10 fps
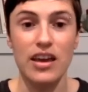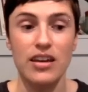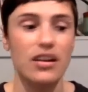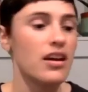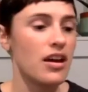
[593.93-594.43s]

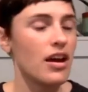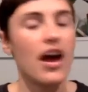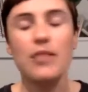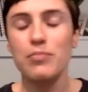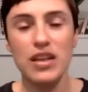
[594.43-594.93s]
And
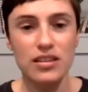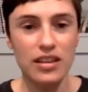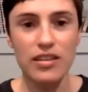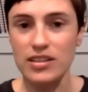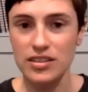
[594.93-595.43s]
admittedly,
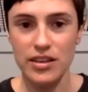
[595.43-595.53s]
this